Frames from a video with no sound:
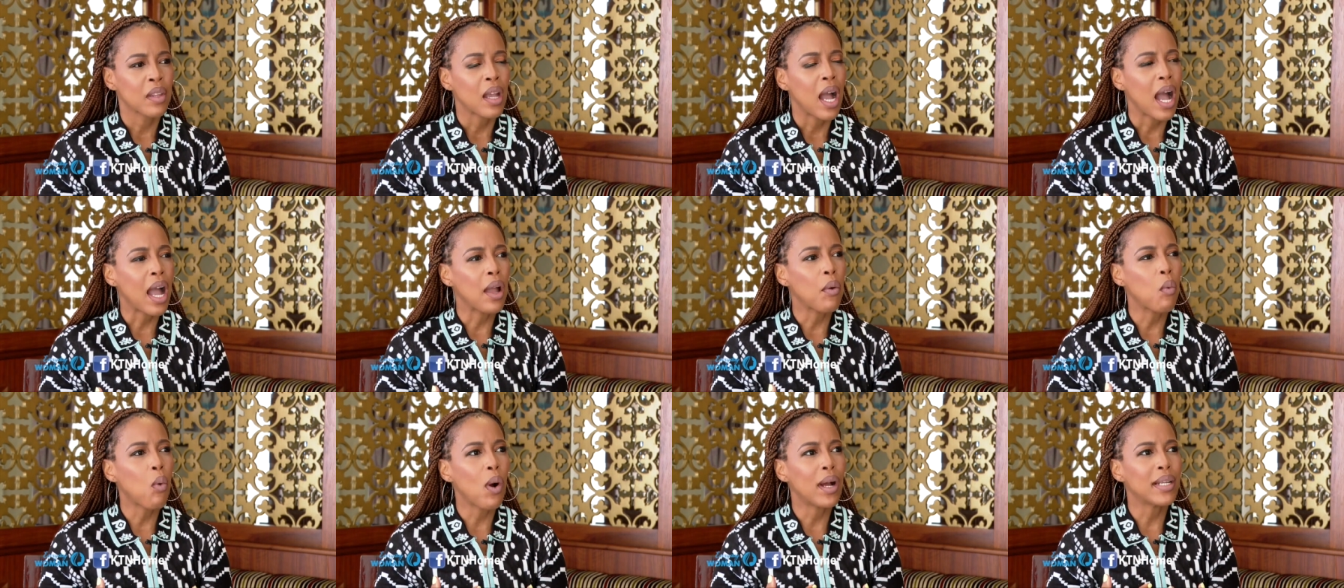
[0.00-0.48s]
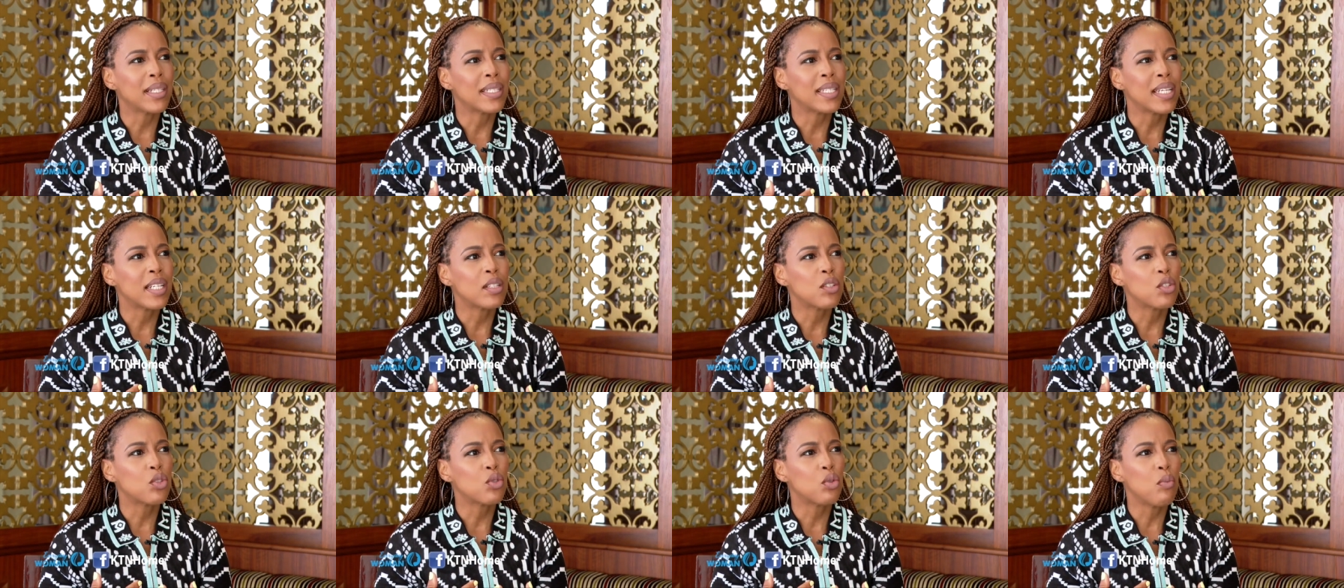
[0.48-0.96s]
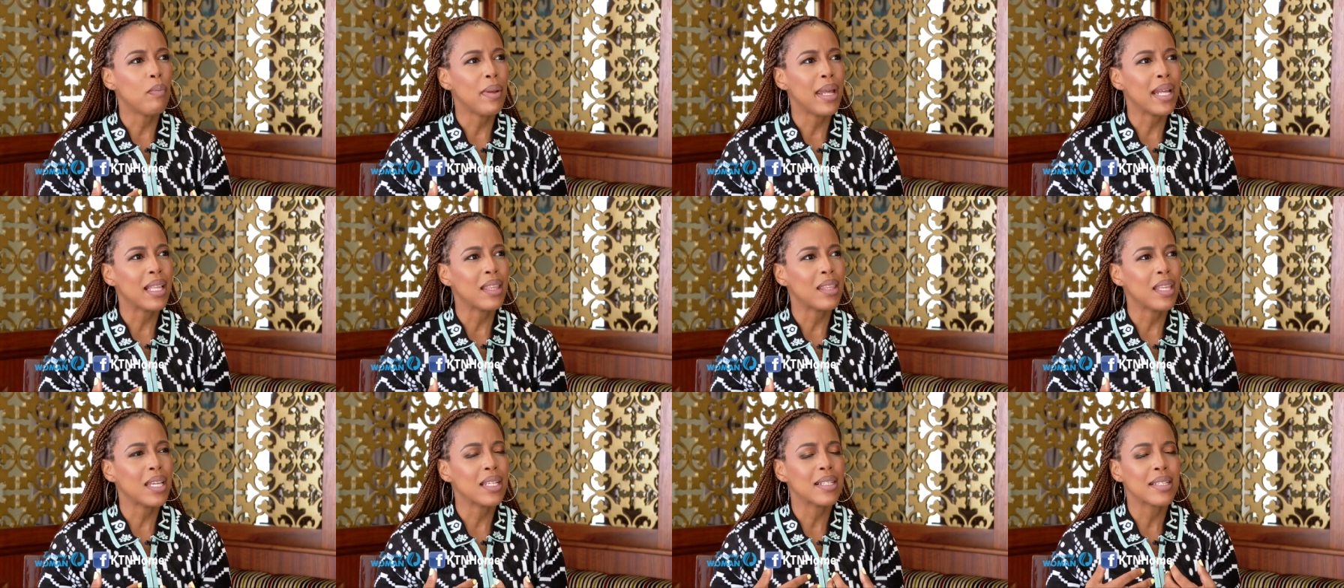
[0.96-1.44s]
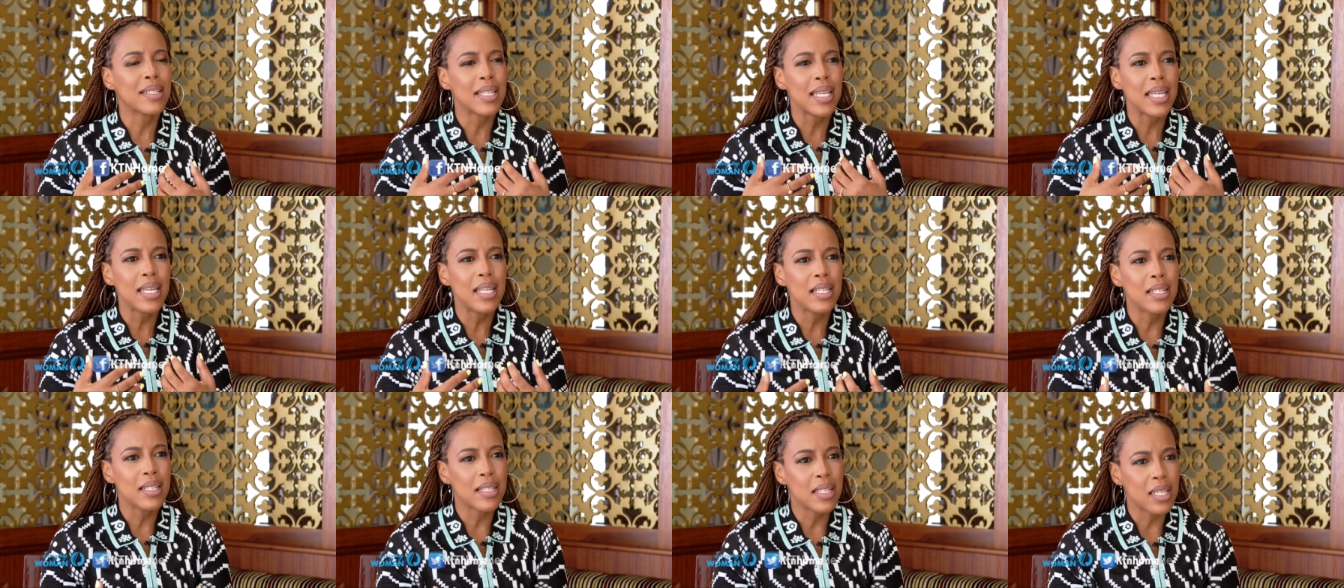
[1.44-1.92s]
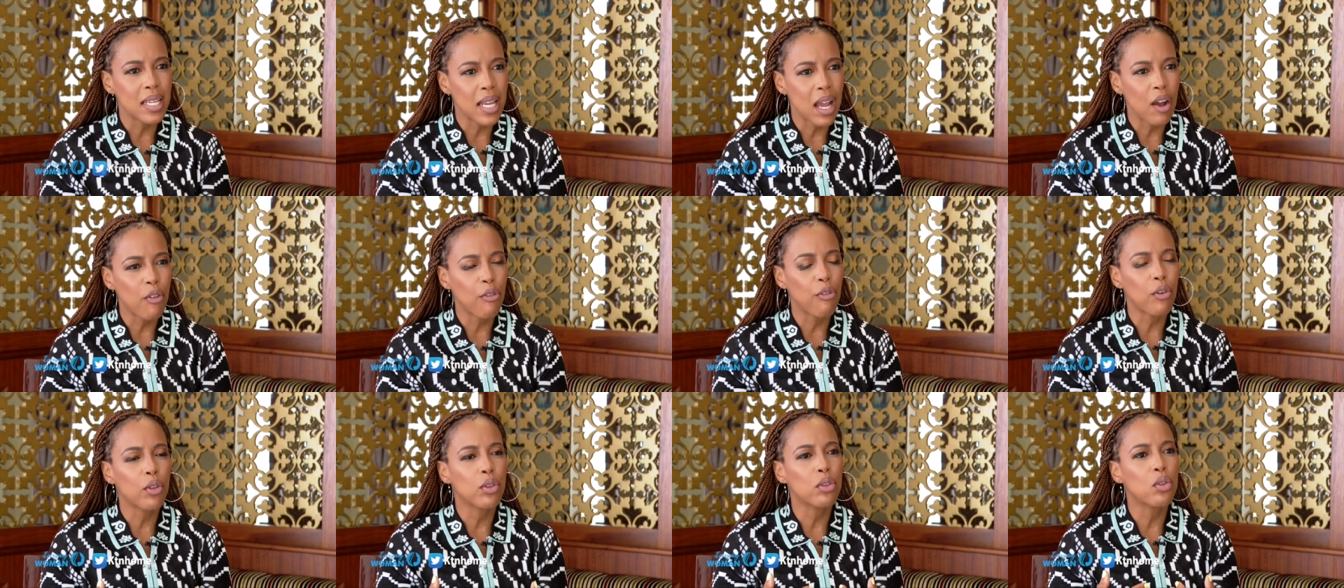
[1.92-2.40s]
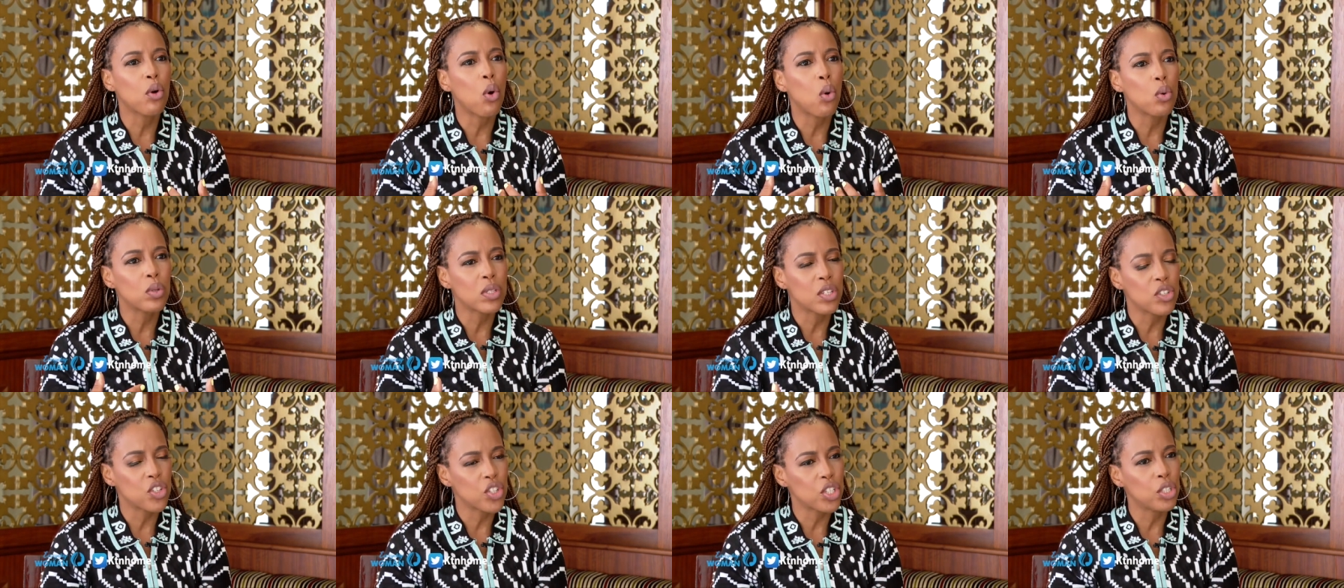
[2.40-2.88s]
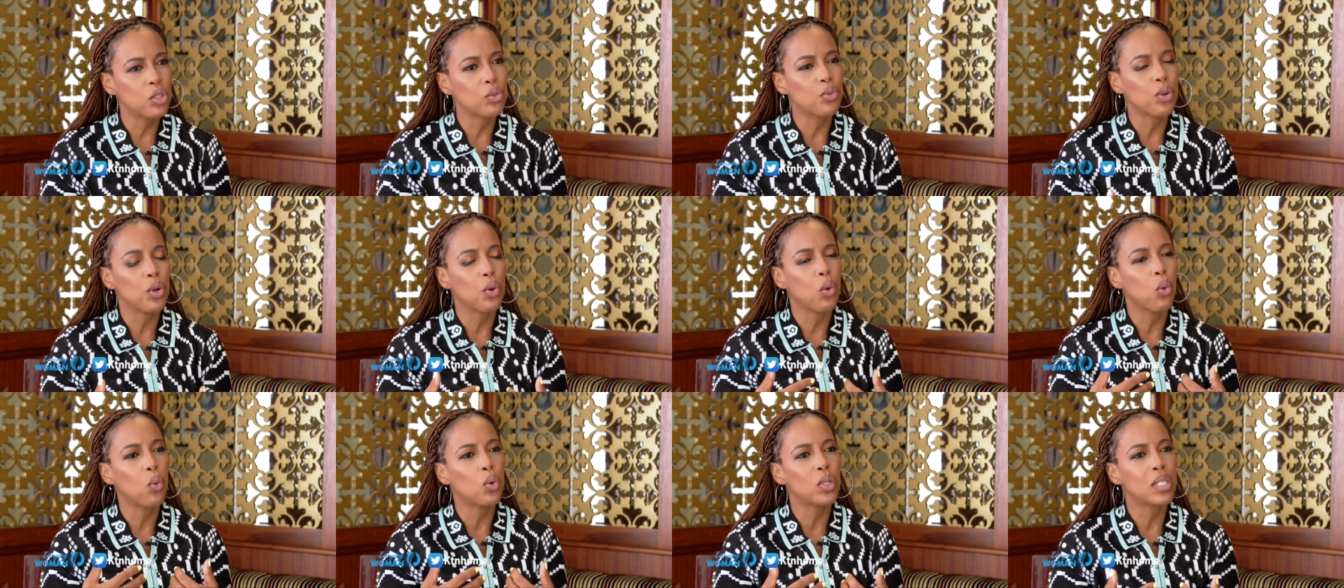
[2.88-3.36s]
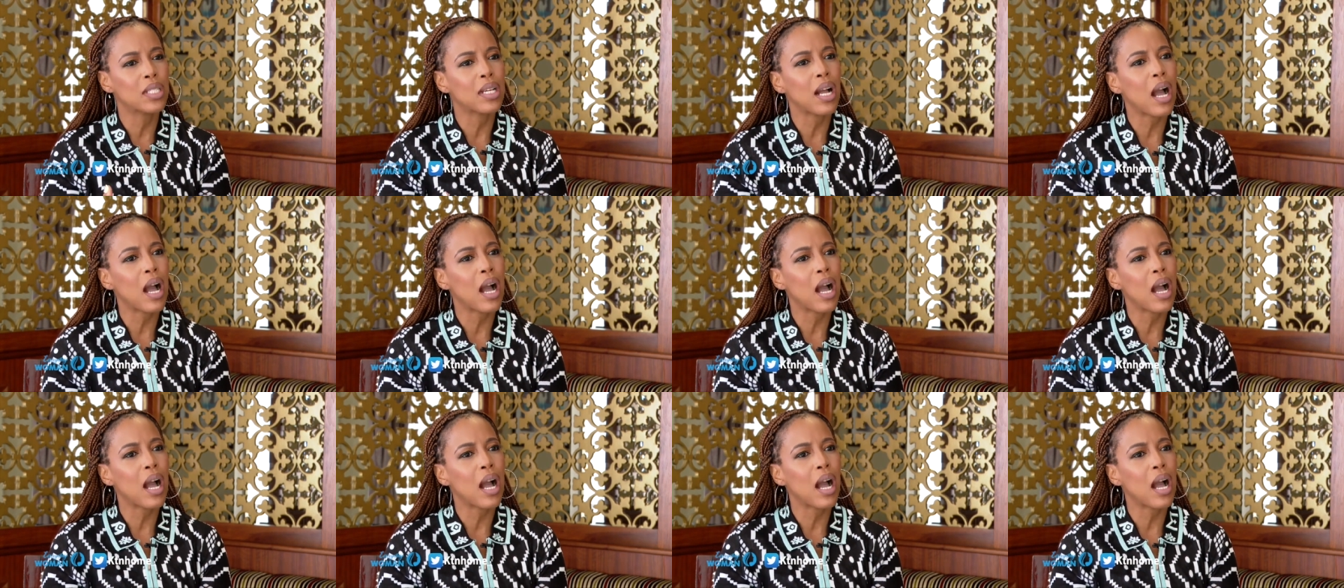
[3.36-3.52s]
I wanted to make things easier for those children who would